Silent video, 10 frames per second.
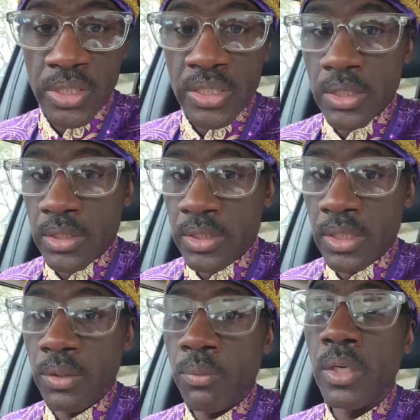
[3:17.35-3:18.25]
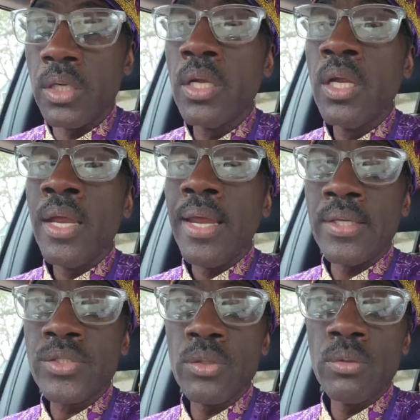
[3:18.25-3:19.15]
He's an ascended one.
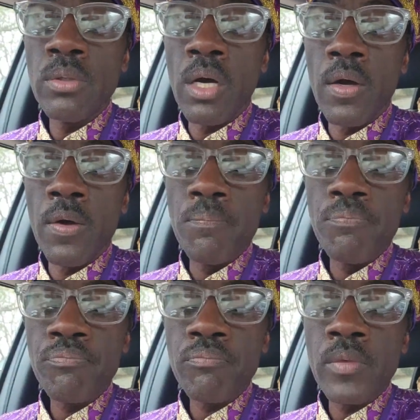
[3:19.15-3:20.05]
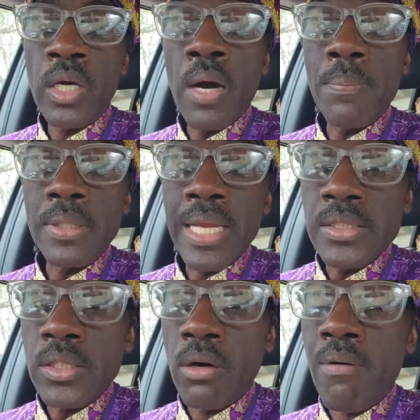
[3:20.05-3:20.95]
And so a couple of
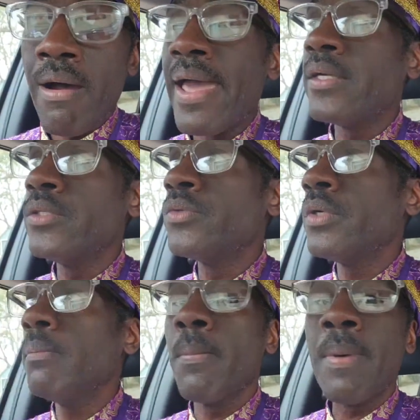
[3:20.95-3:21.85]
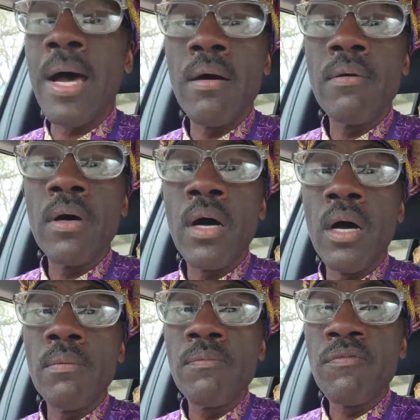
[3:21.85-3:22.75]
nights ago, I had a dream about
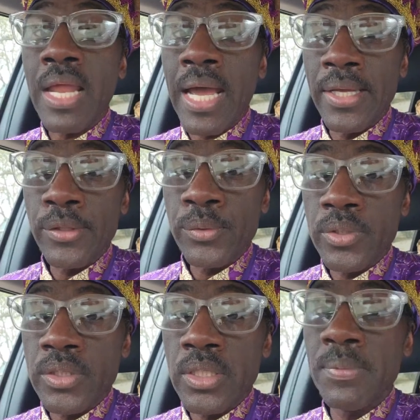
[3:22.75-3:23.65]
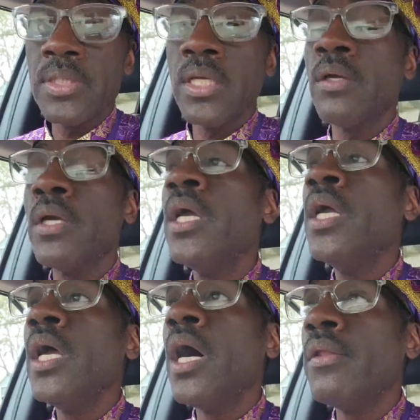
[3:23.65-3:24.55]
flying through the cemetery
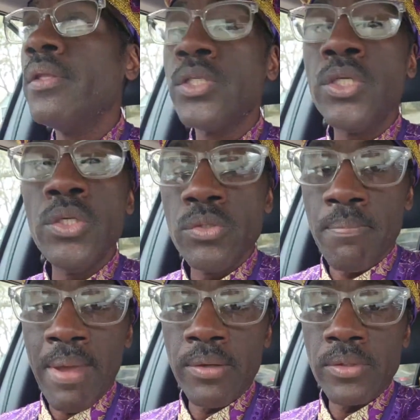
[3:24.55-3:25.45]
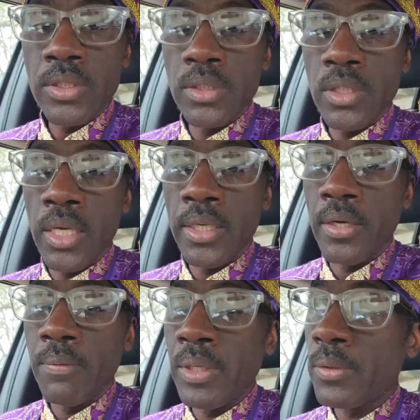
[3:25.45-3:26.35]
on this huge mountain,
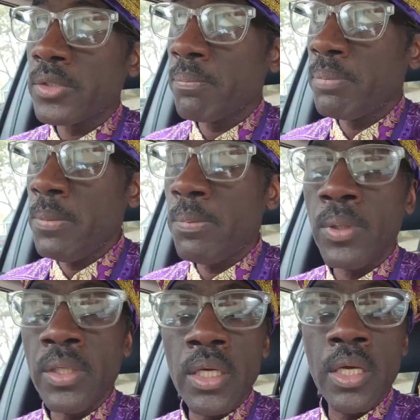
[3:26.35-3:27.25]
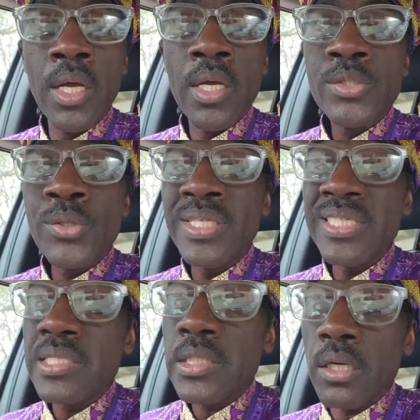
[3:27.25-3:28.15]
and there were some people in there. So
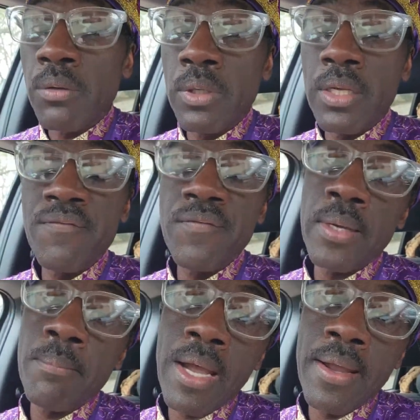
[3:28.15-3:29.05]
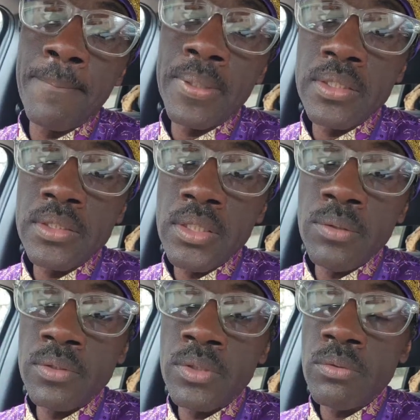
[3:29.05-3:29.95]
this is going to really affect my ability
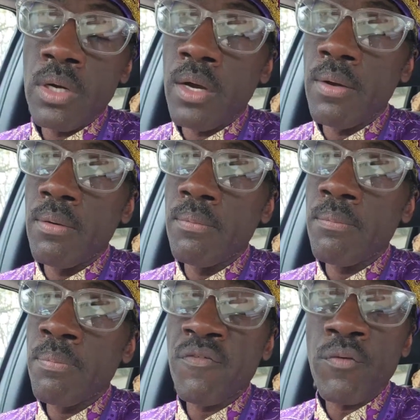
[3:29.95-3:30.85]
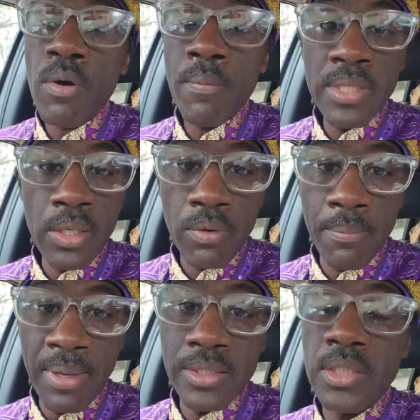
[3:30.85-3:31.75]
to perform
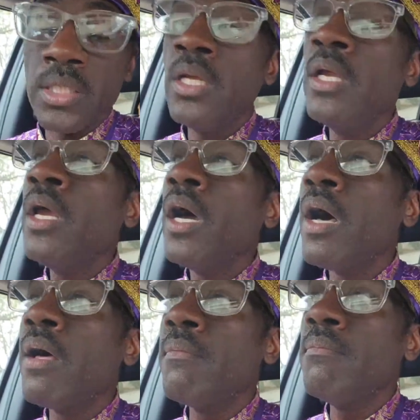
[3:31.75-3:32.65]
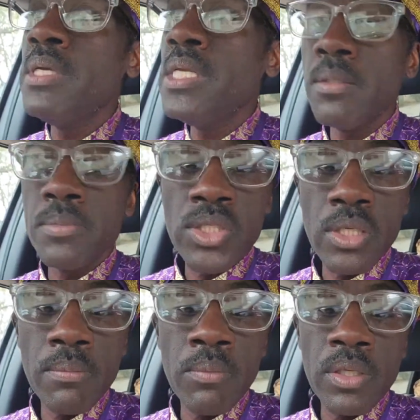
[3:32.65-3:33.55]
necromancy,
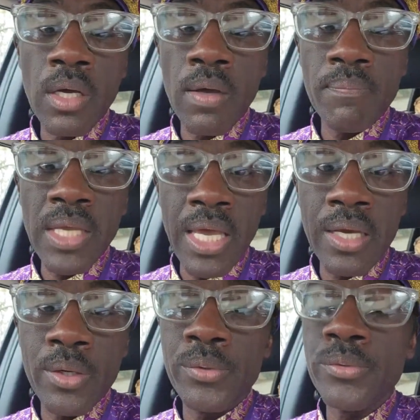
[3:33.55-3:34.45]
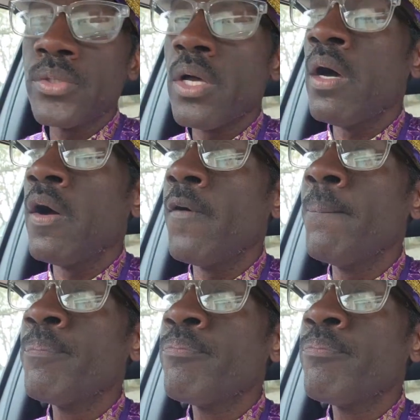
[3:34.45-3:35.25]
mediumship with the Eguns.